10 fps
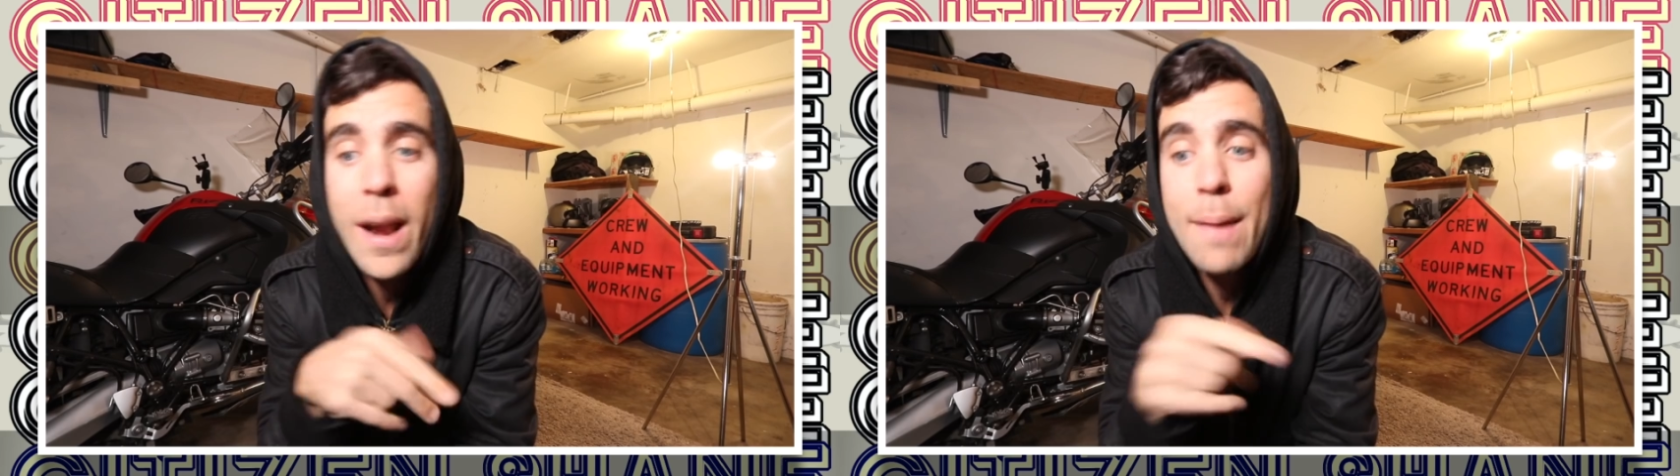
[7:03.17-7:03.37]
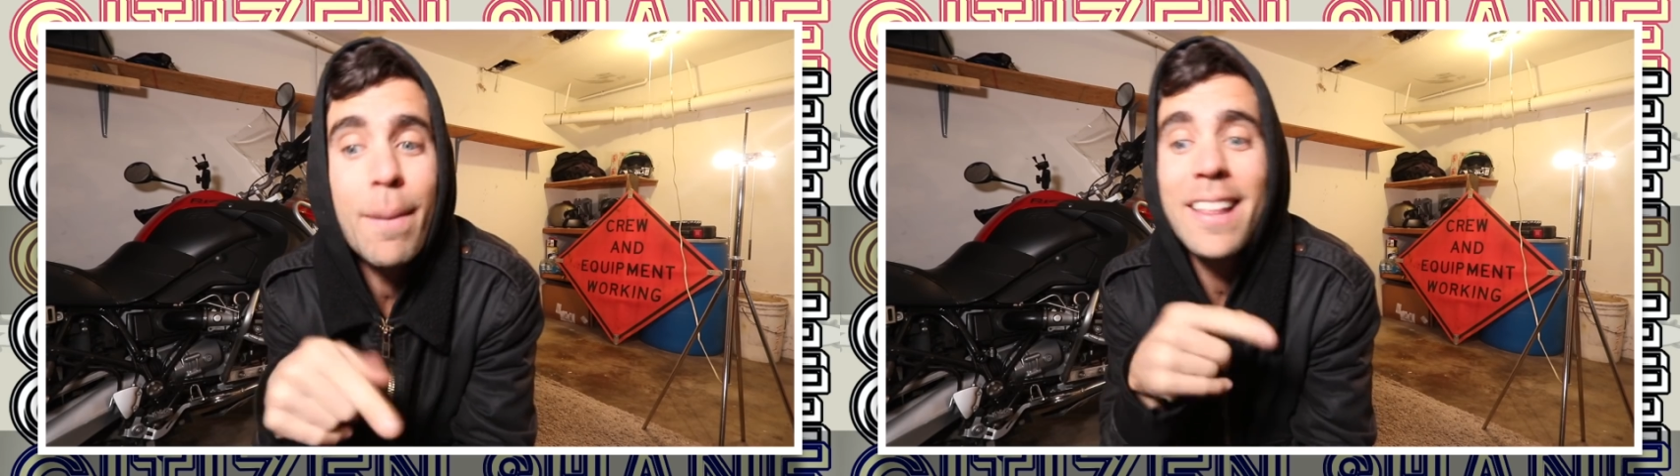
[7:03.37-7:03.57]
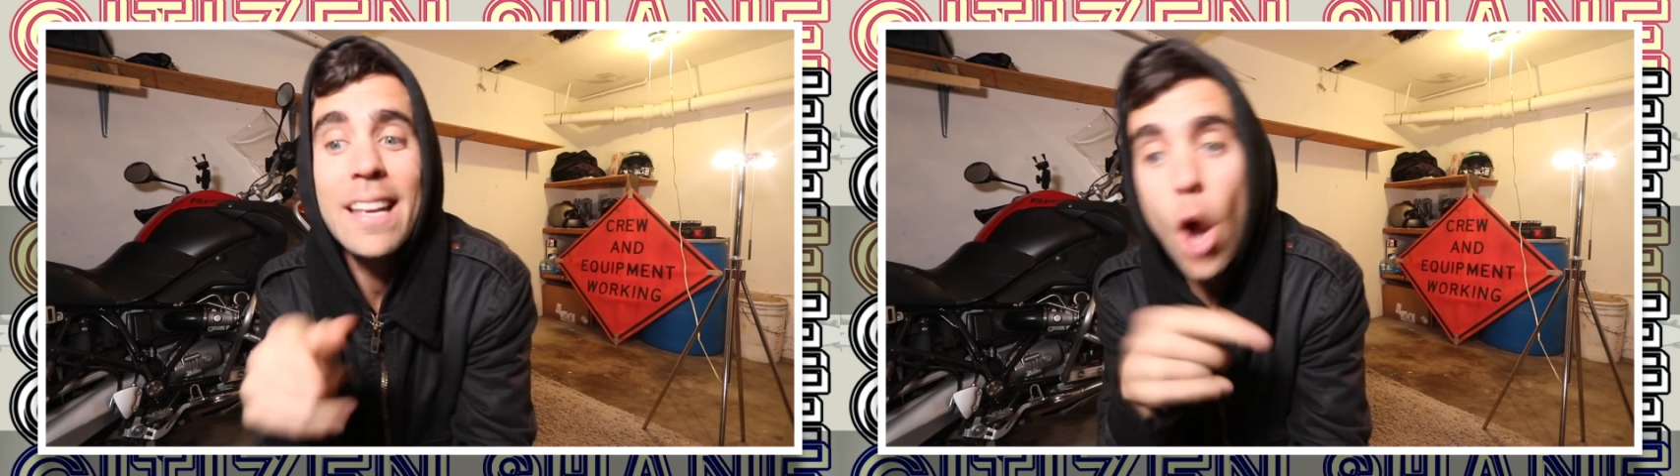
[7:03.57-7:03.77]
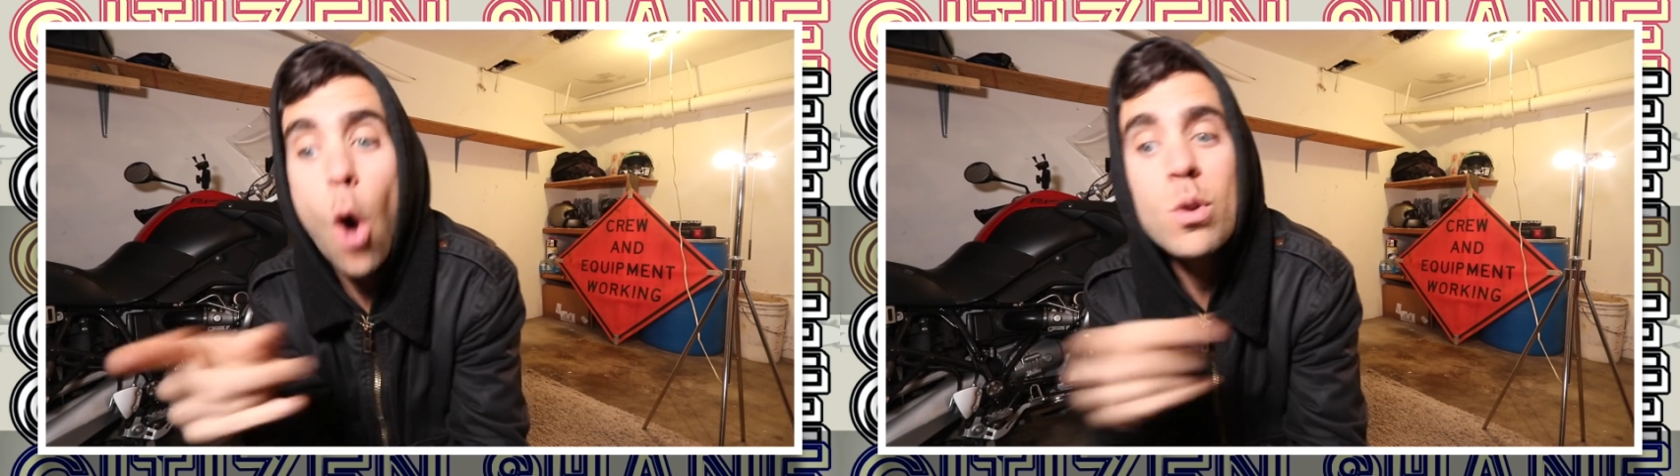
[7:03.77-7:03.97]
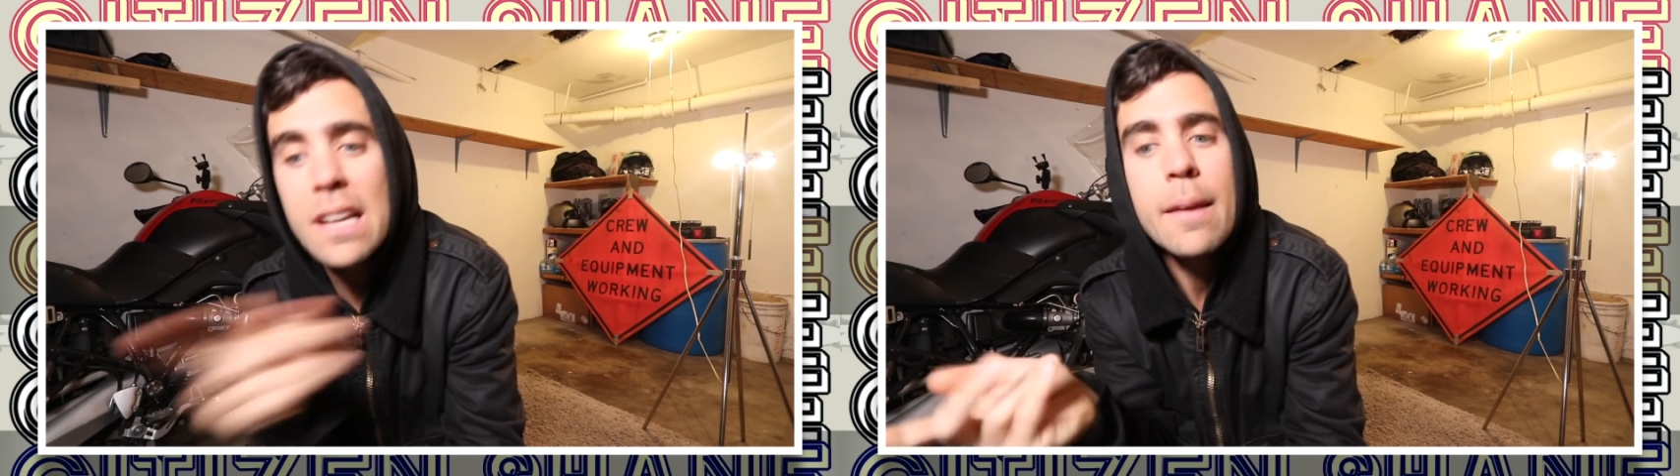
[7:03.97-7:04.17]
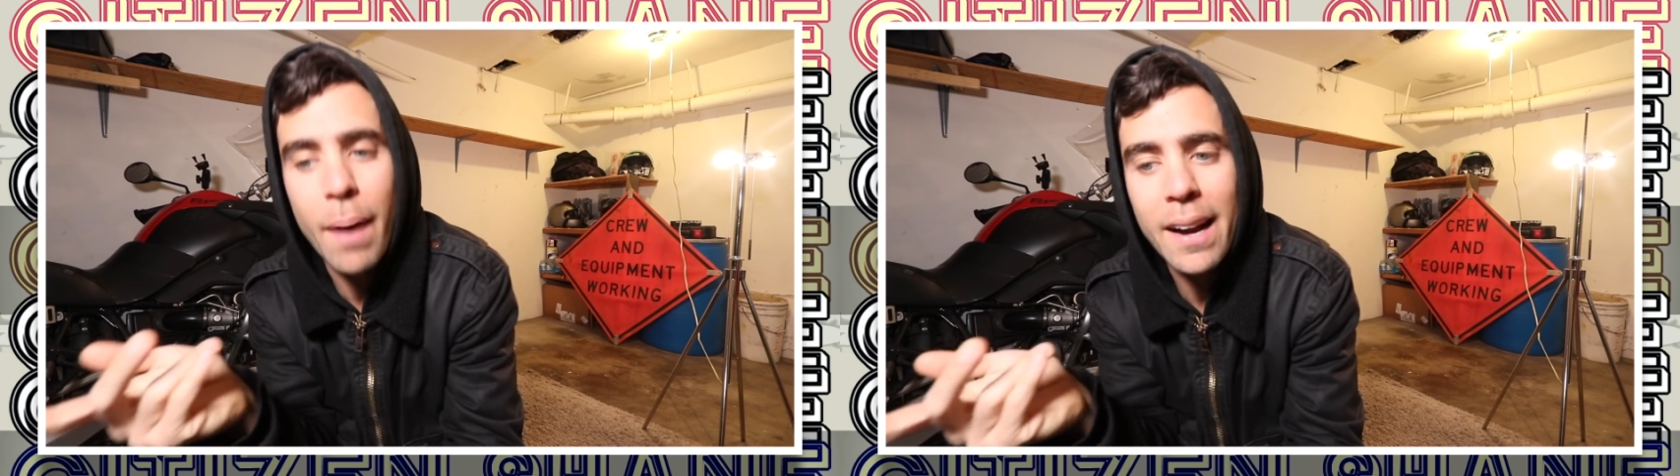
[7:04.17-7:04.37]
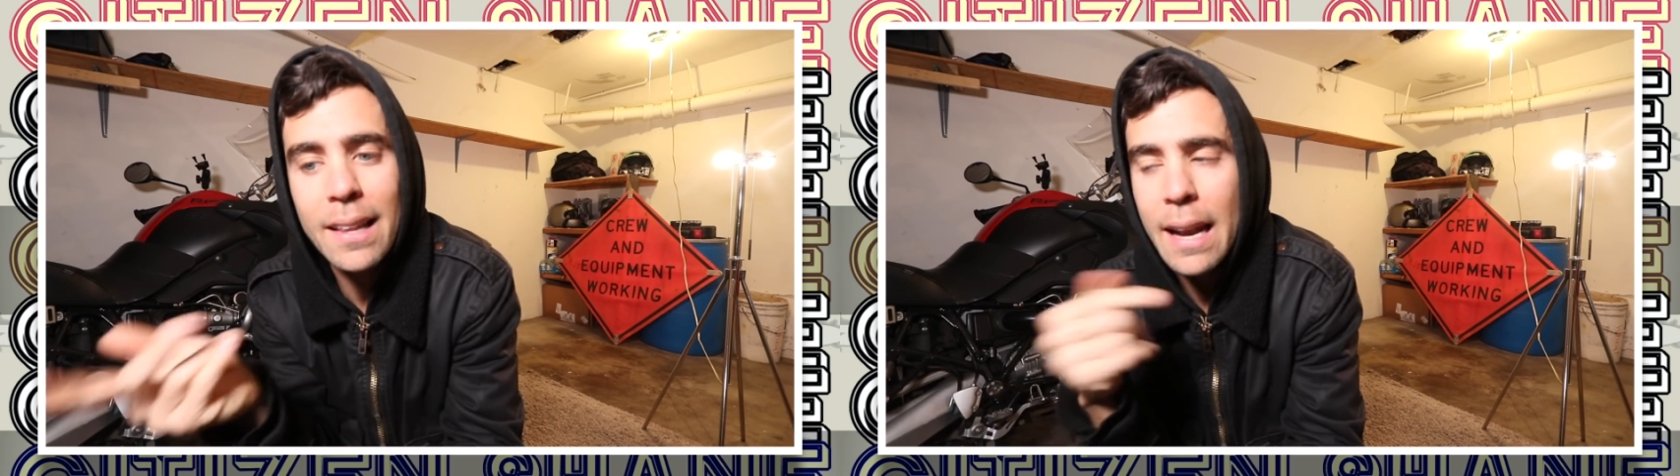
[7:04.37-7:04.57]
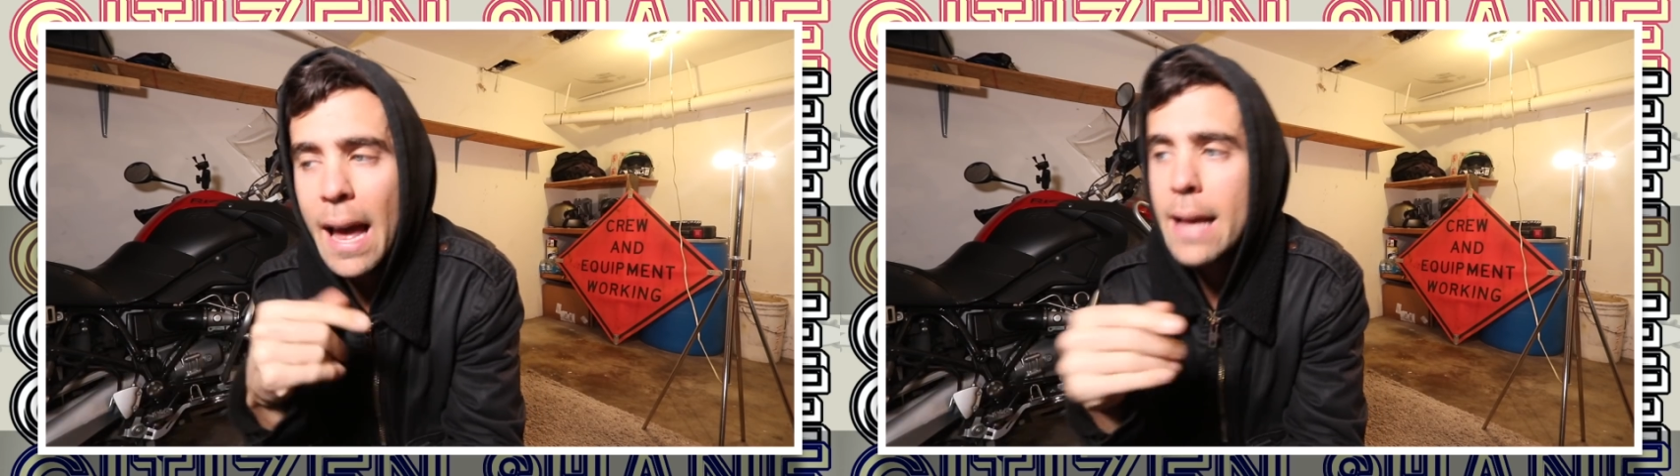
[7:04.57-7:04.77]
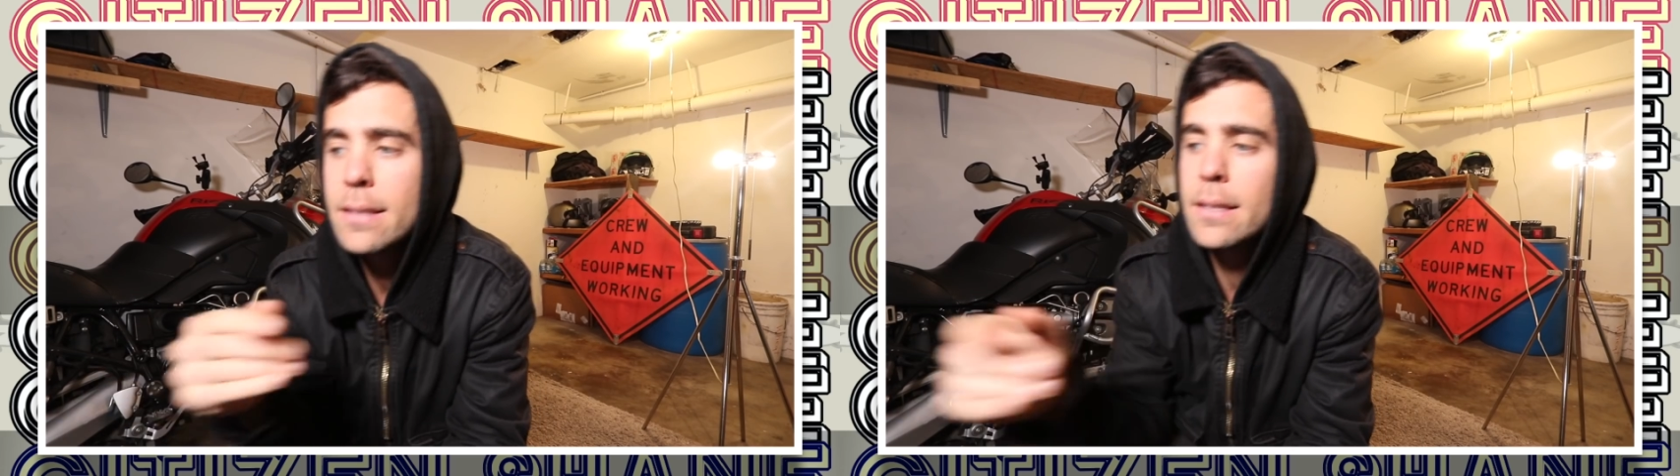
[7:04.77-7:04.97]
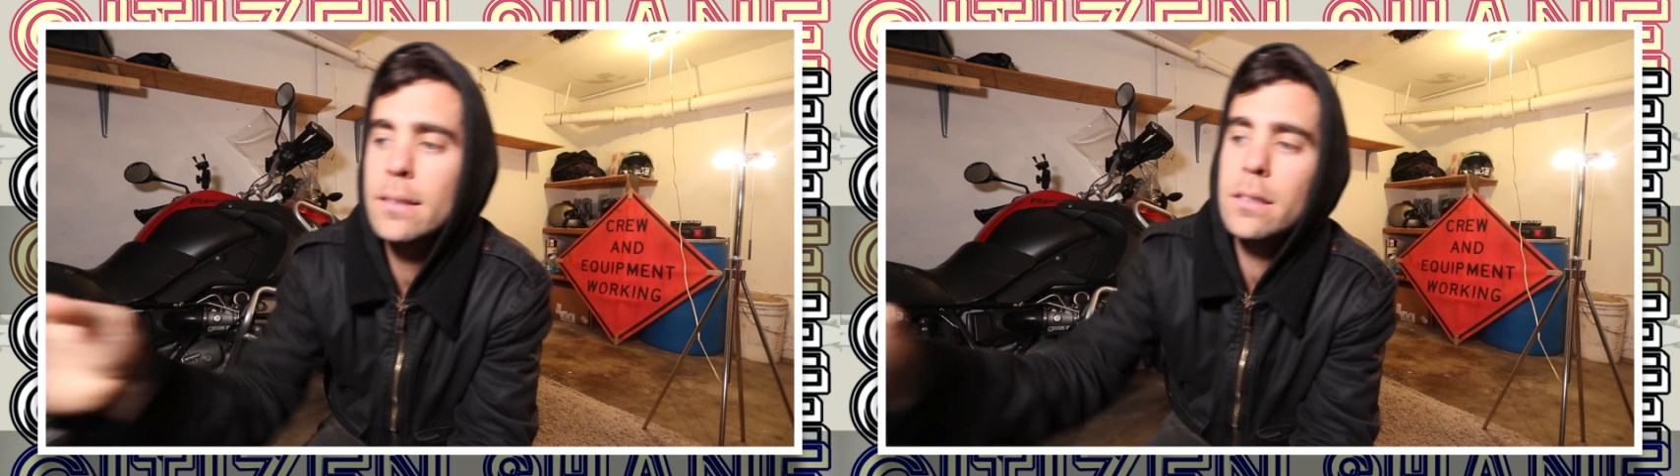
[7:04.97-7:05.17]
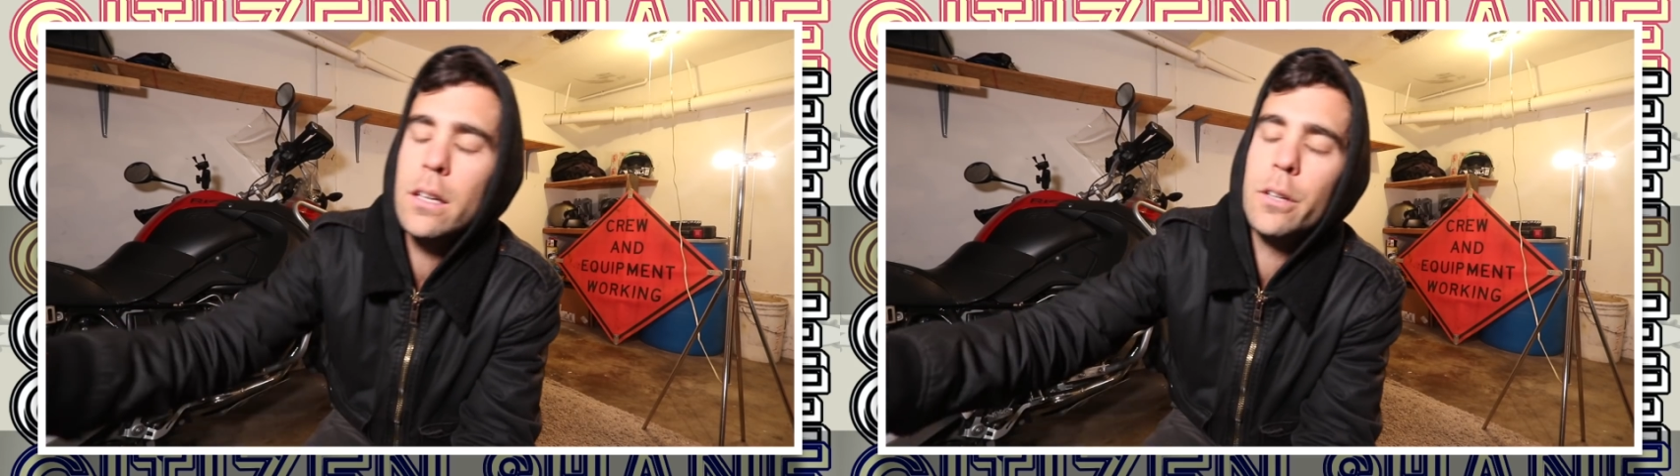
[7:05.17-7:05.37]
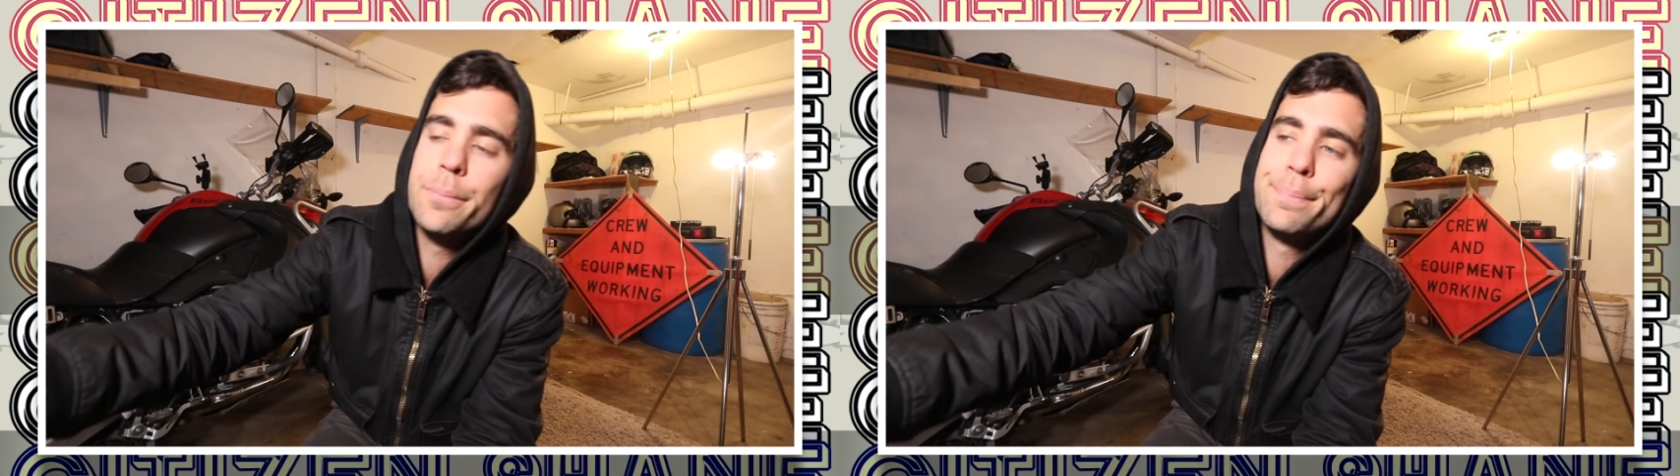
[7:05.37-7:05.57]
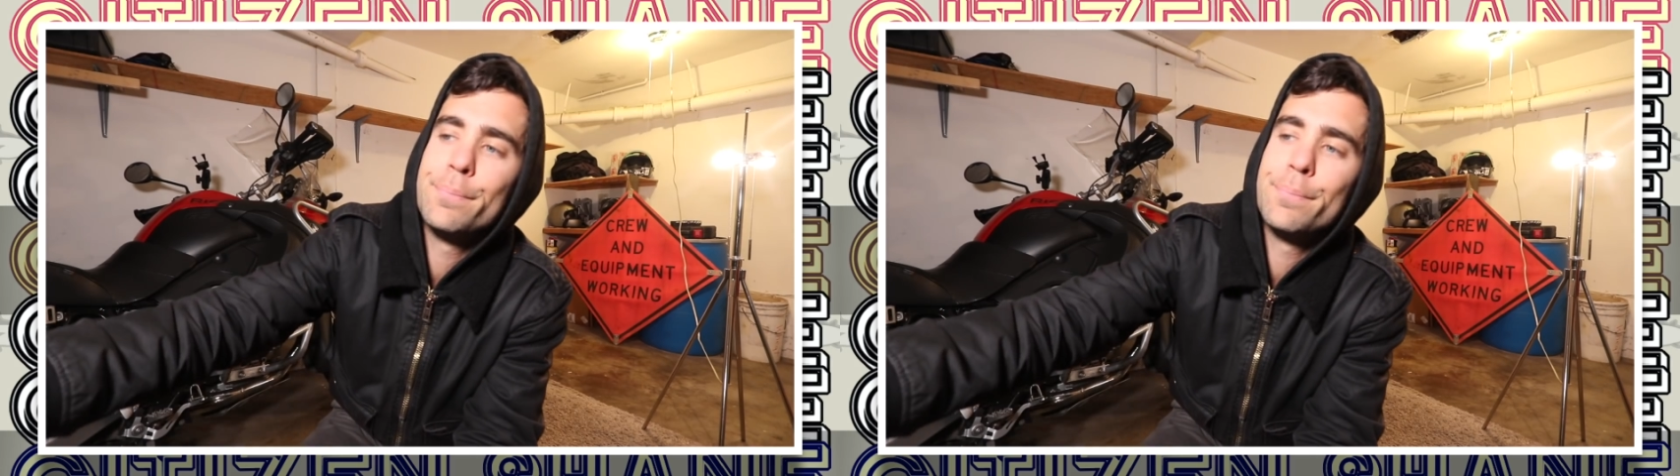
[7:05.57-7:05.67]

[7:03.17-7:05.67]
anybody that knows anybody that has it. So,